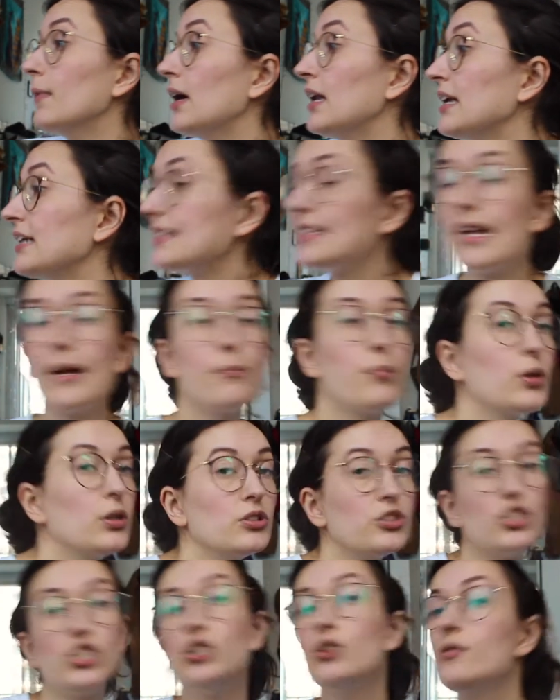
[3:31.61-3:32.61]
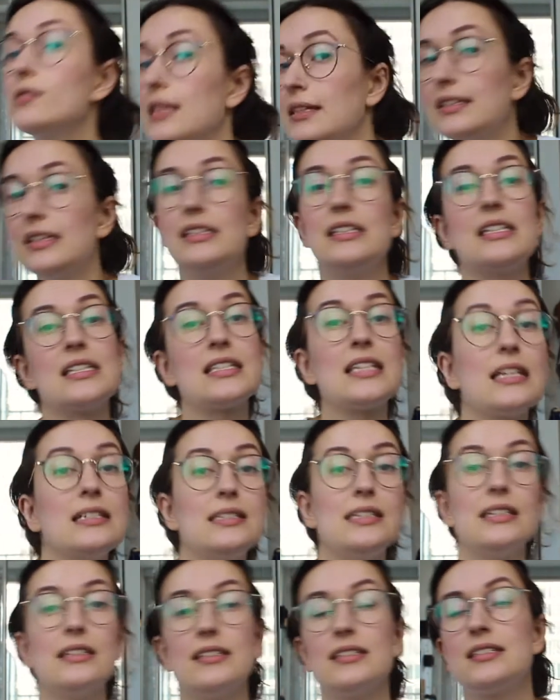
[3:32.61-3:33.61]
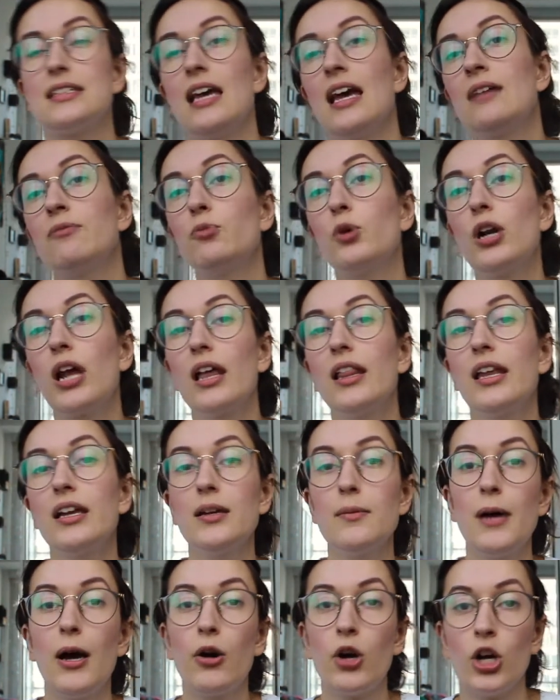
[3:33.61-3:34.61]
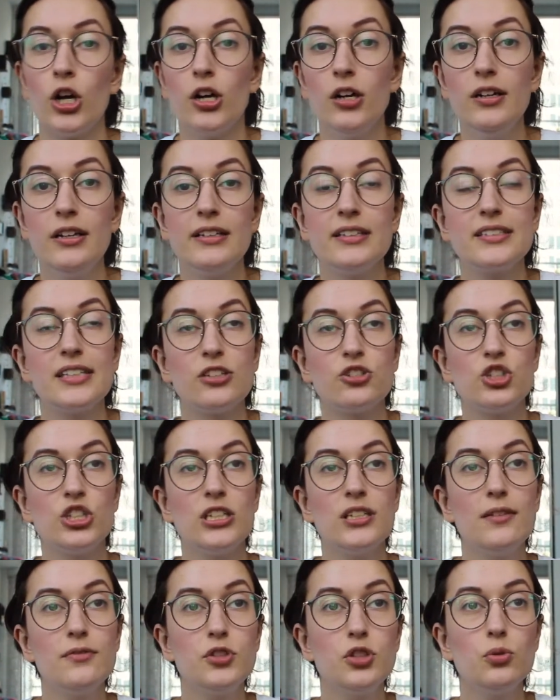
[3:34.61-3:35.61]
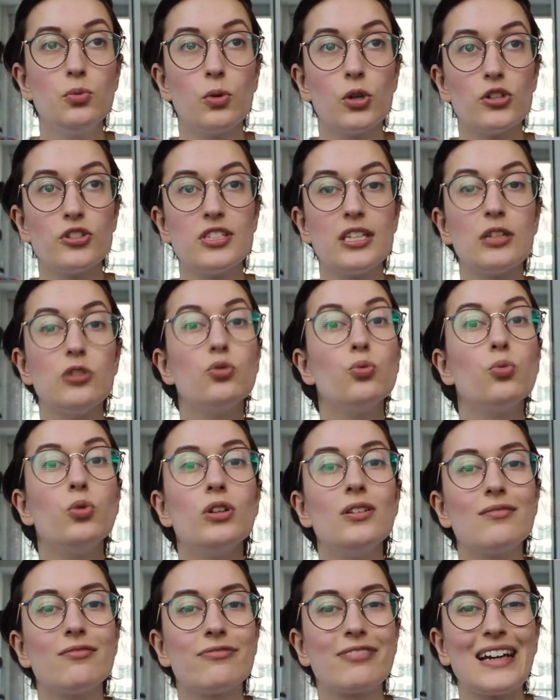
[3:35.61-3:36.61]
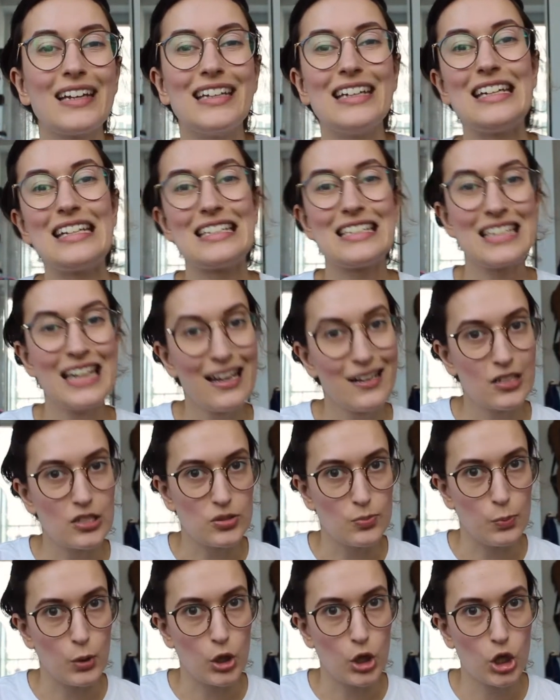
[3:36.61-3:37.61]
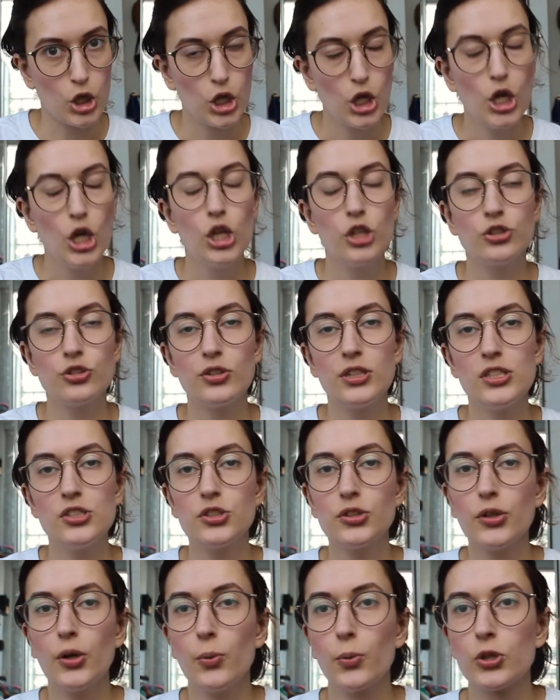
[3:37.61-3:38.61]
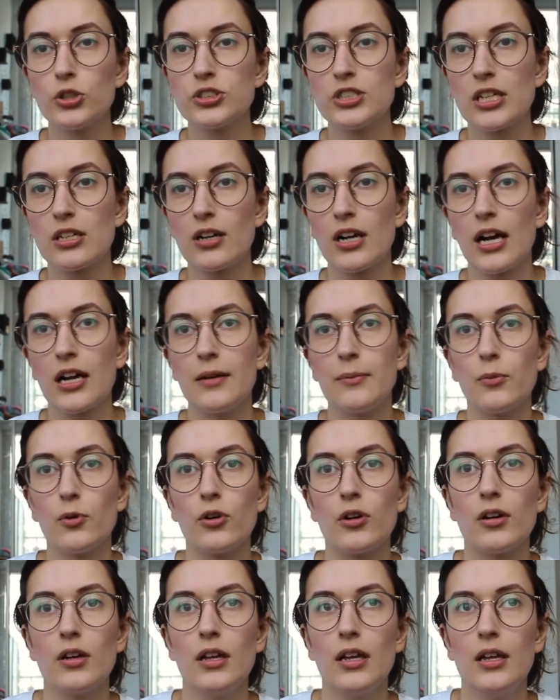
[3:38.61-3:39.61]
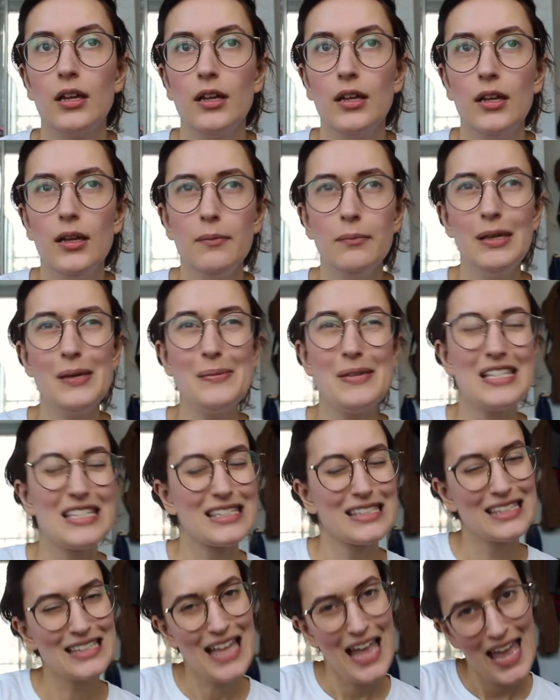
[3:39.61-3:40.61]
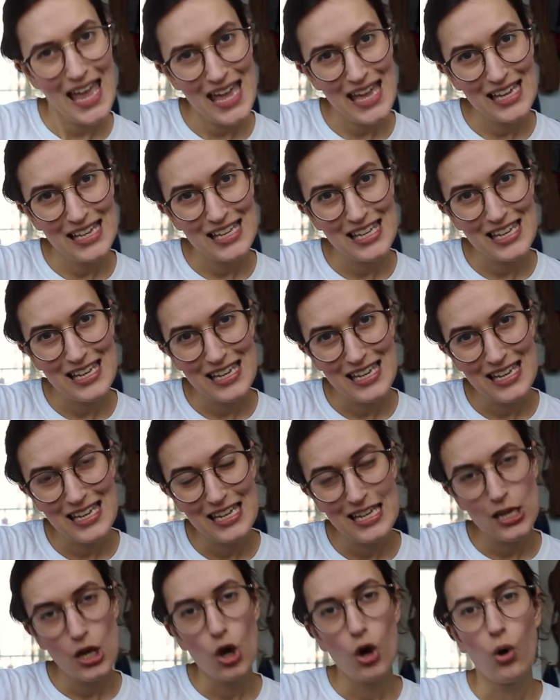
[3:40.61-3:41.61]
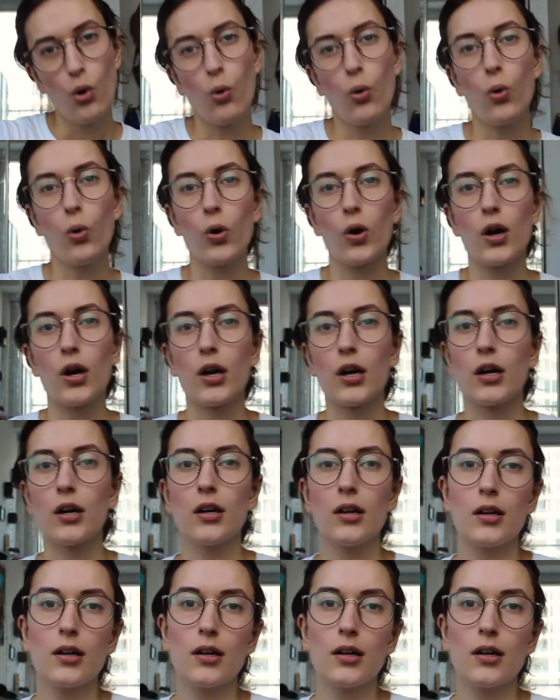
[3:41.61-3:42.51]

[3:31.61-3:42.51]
example, and she uses it in a sentence. And what I like about her is that she gives you words that you wouldn't find in a textbook. So these are all words that are kind of more maybe slangy, or